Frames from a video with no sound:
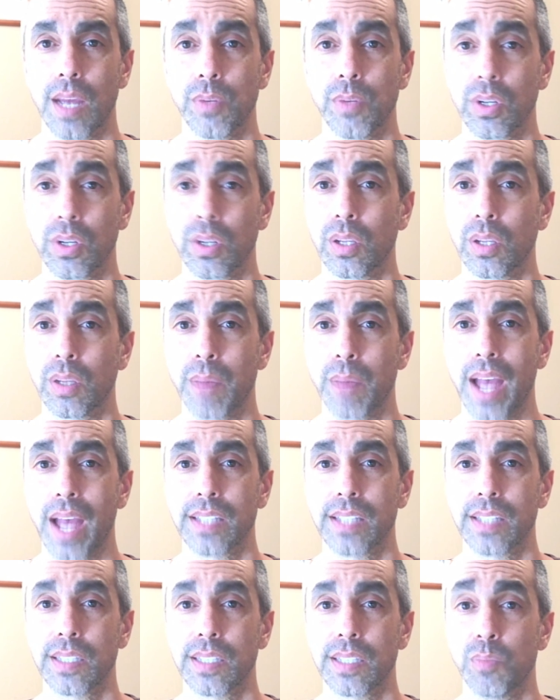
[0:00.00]
You're going to look back
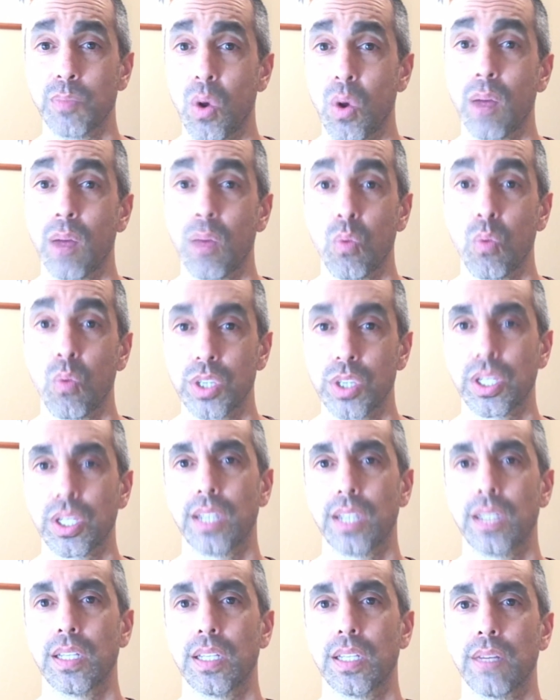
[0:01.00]
and say, boy, I wish I'd
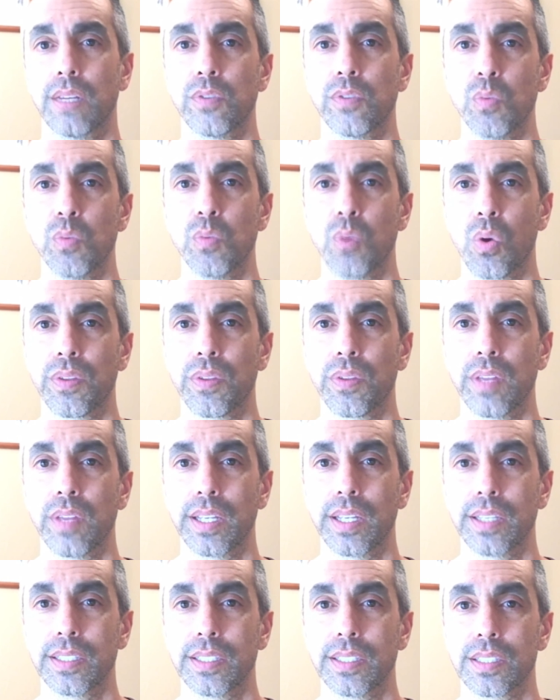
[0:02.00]
have done a few more
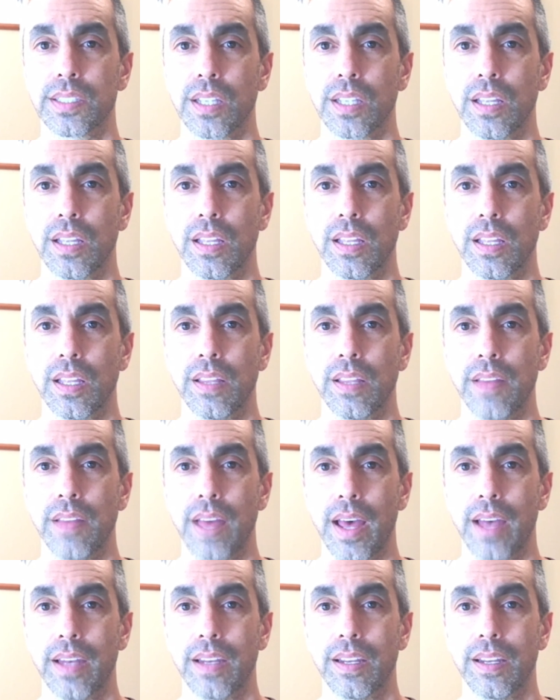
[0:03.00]
things
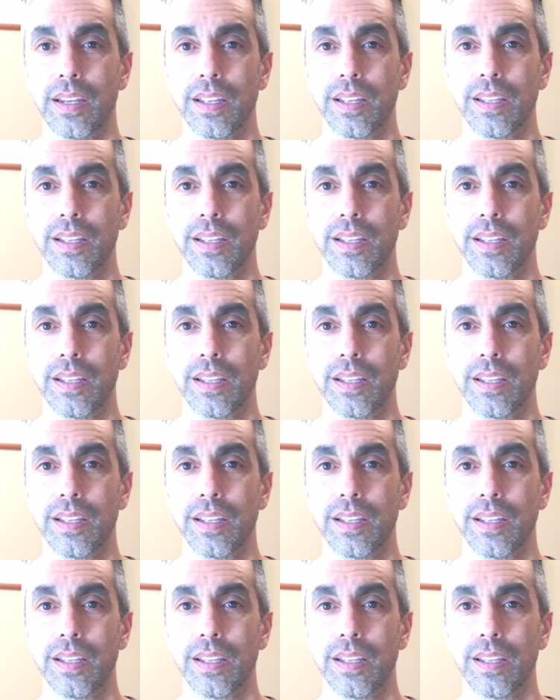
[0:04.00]
that